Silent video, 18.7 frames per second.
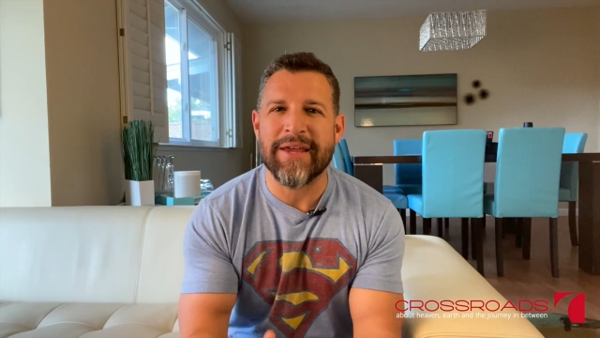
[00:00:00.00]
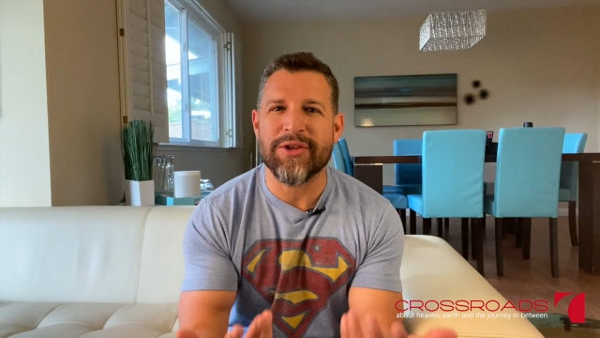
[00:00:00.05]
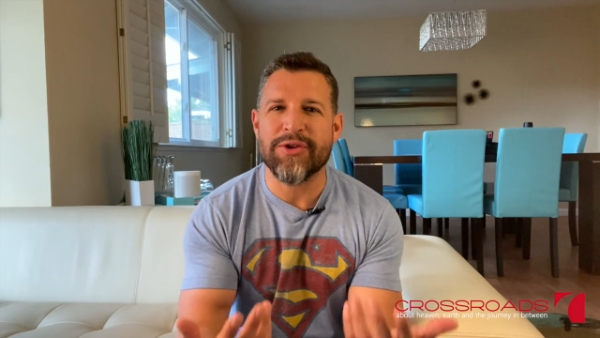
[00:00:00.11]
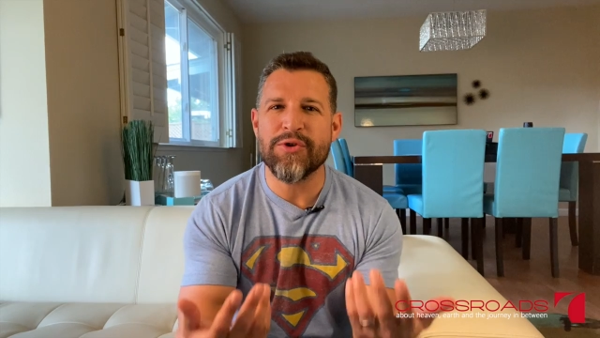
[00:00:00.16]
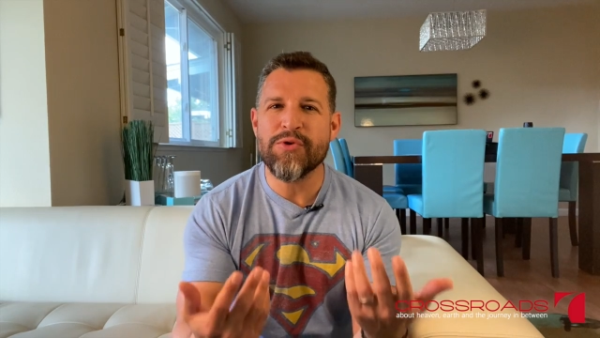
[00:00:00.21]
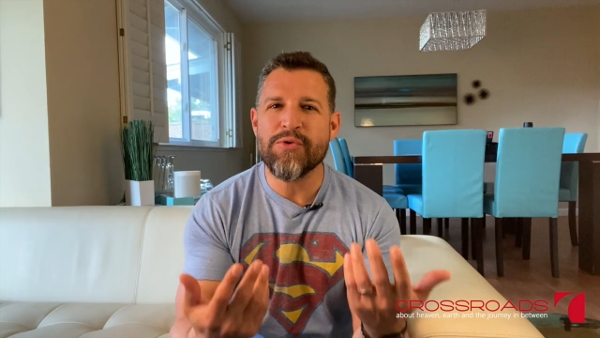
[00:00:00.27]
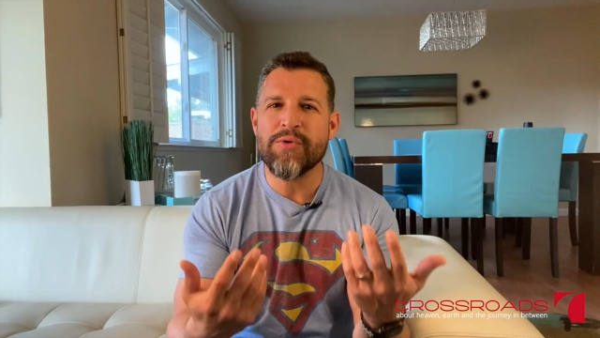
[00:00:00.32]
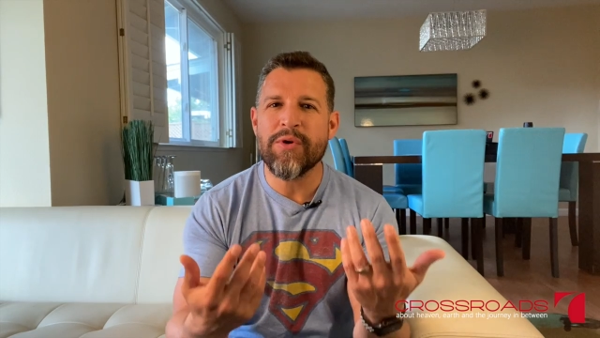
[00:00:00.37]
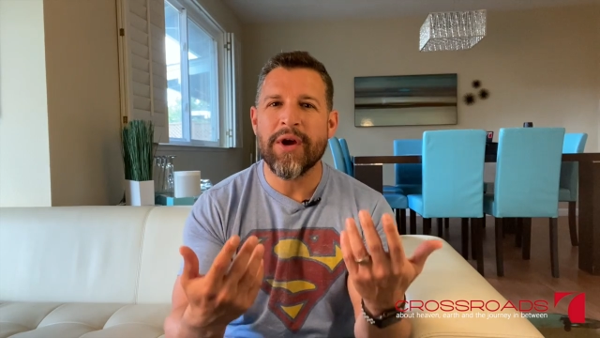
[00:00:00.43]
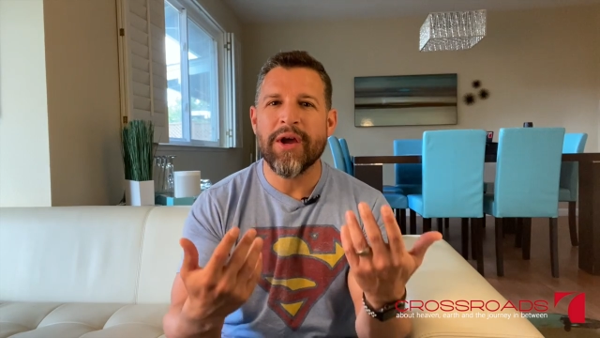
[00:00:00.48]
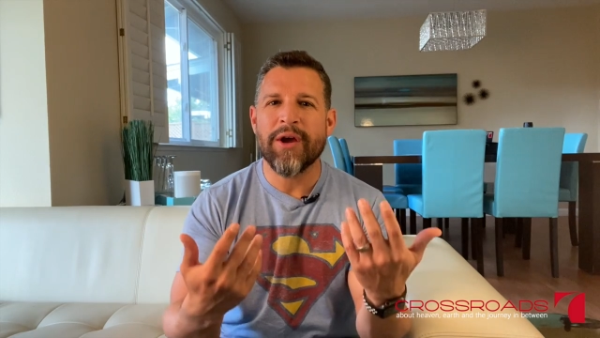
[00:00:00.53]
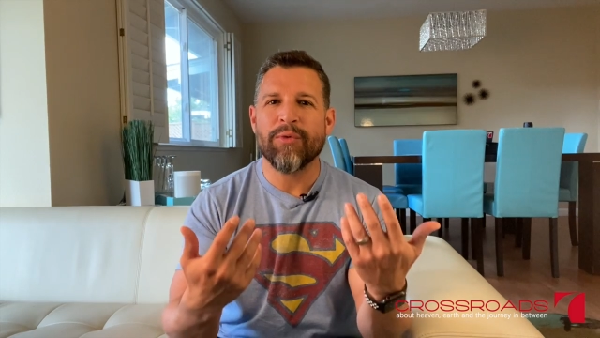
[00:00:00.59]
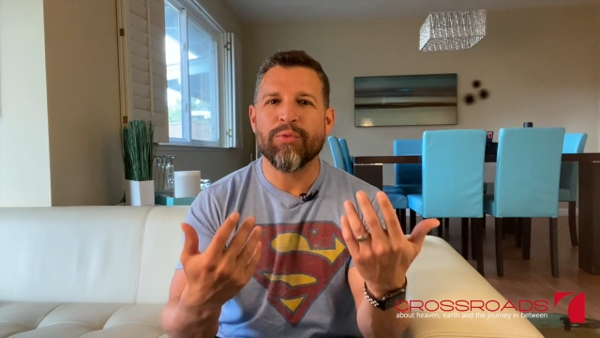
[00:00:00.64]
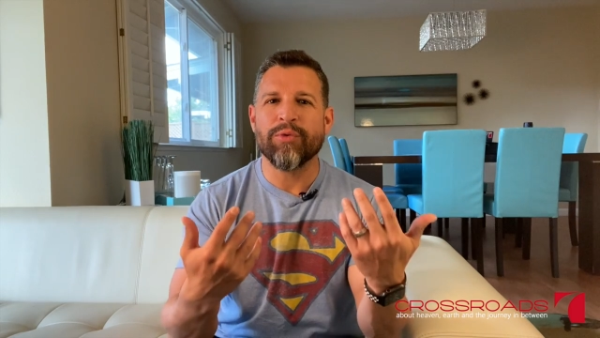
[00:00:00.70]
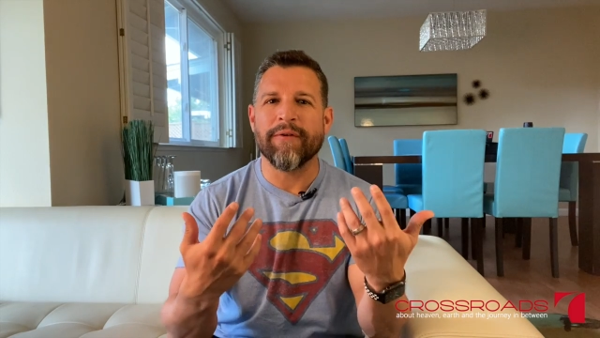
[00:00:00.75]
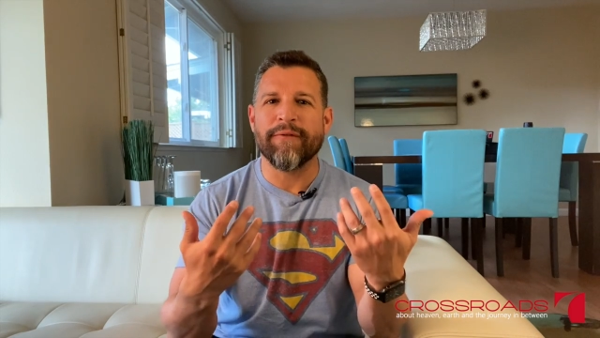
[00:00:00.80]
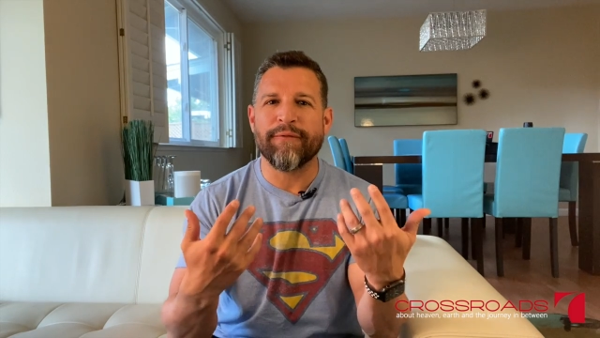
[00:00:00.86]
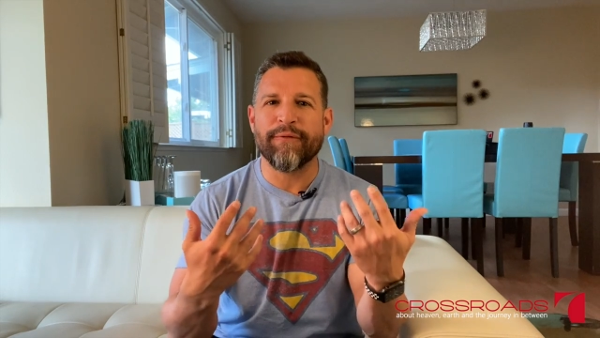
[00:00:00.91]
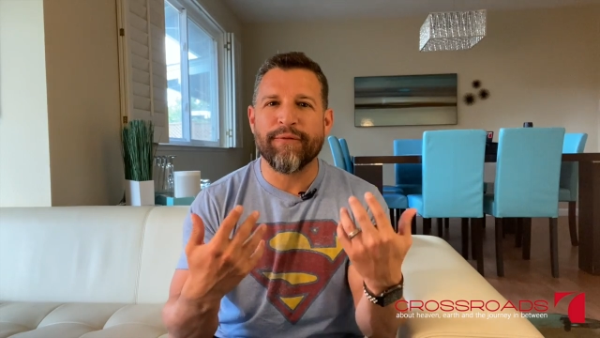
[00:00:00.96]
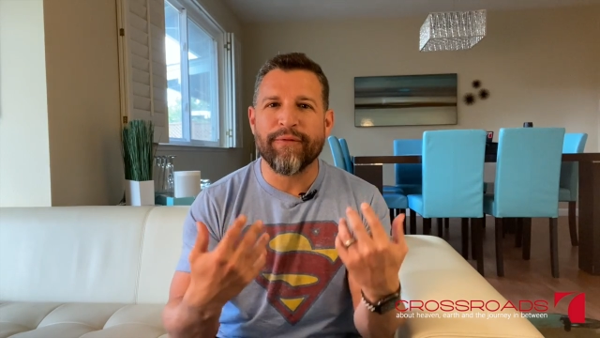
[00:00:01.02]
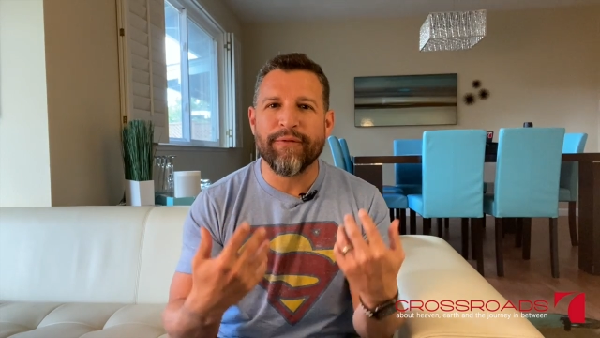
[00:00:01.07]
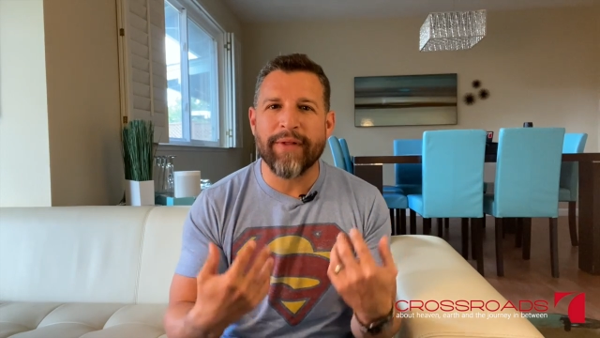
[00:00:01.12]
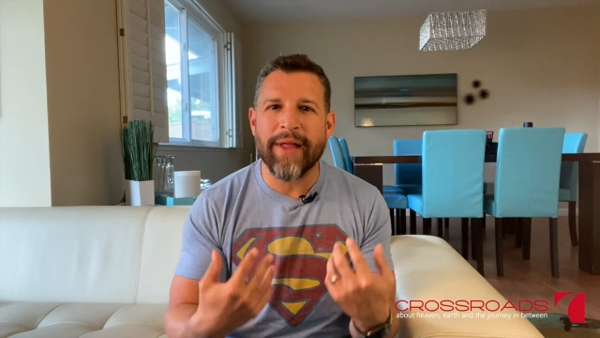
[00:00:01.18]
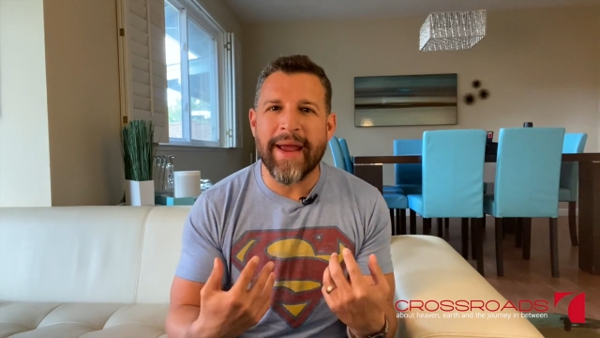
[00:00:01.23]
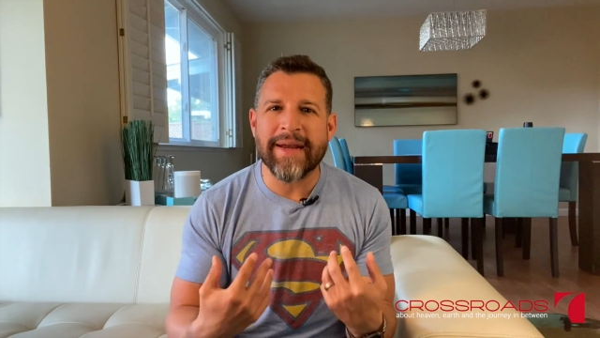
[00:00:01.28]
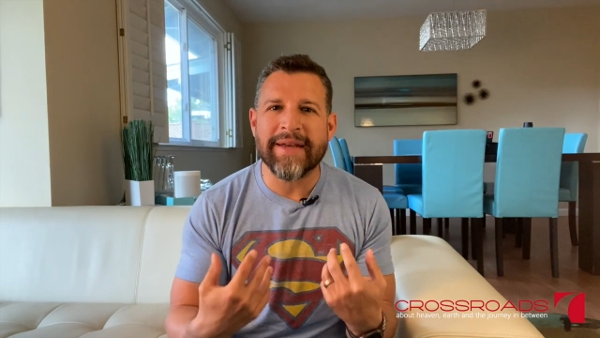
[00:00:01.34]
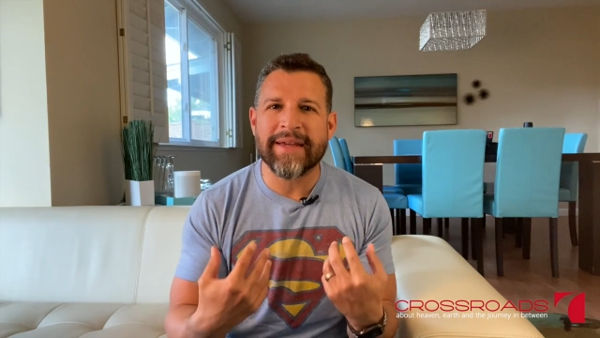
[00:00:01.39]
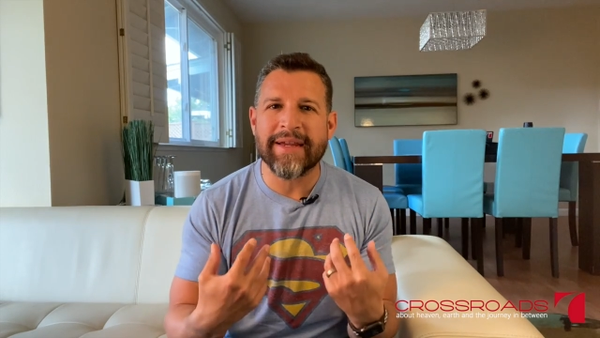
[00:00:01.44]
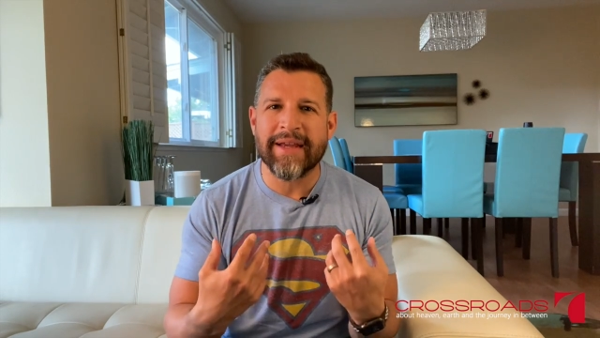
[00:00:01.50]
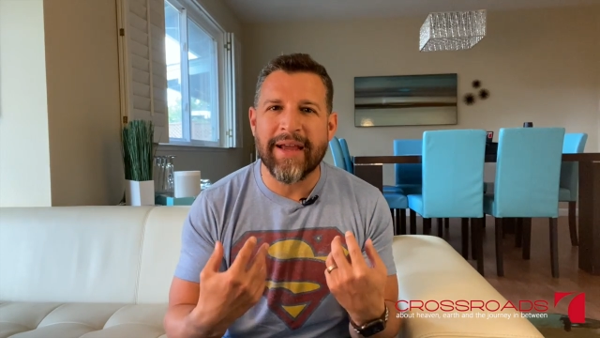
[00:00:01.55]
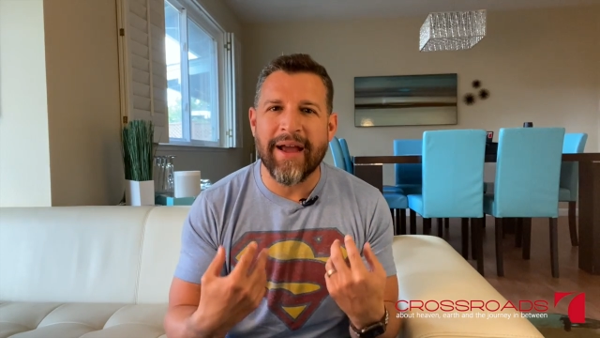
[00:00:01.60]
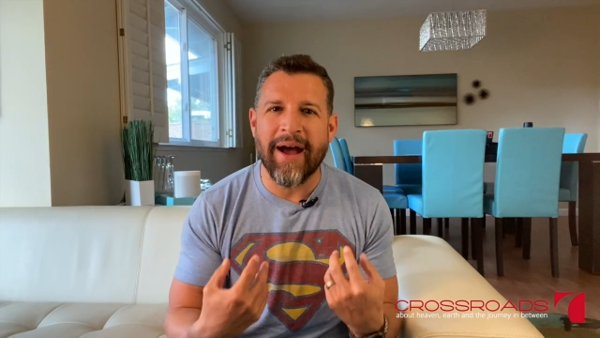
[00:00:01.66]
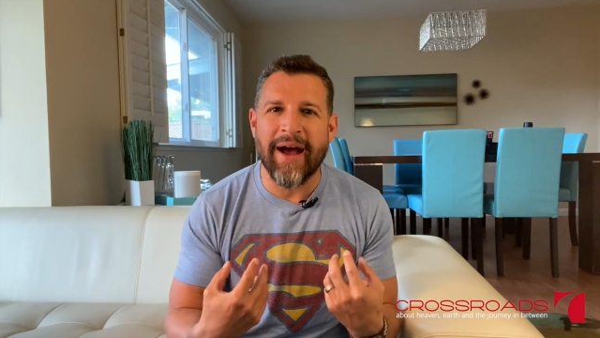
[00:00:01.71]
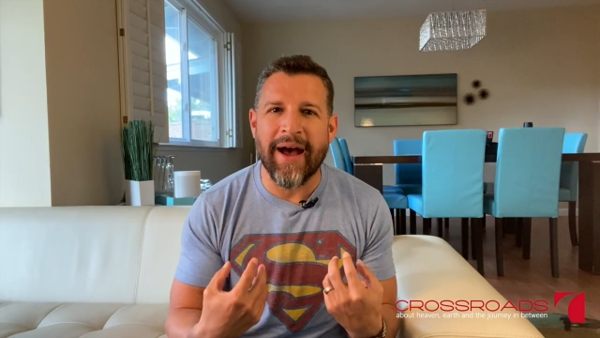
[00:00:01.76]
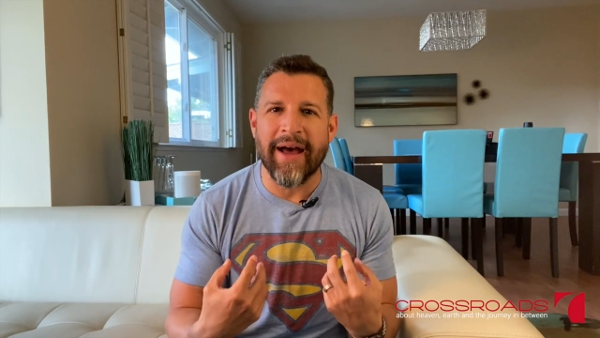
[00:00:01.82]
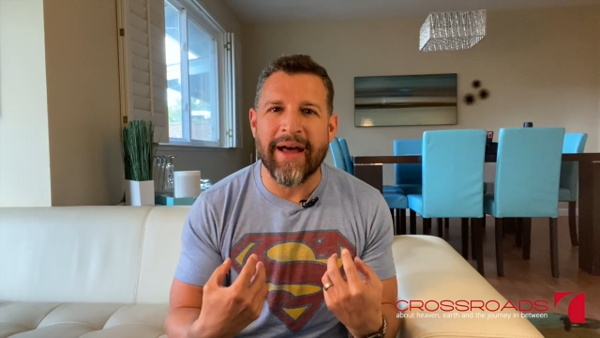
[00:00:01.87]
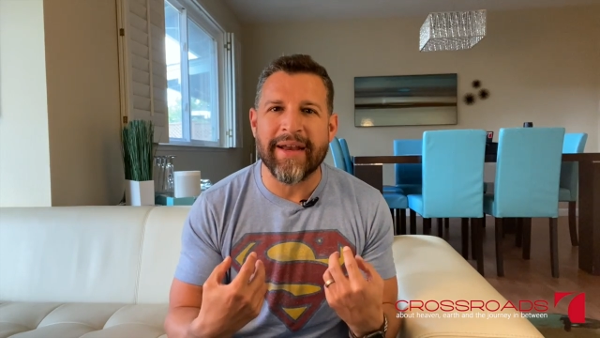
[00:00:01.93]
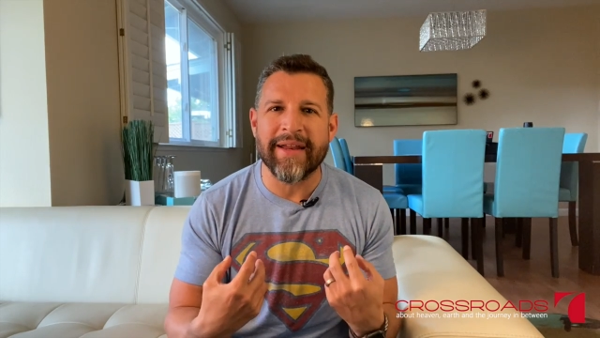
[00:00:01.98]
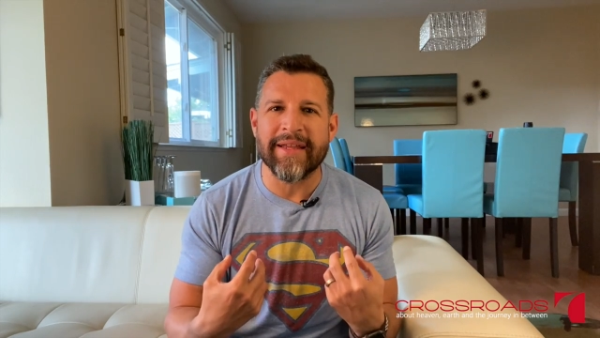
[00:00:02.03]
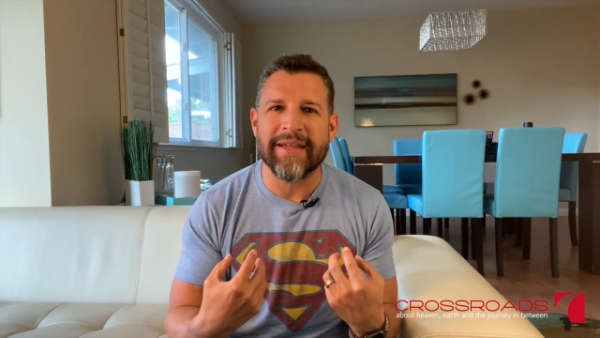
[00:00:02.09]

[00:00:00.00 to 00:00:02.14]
You reflect God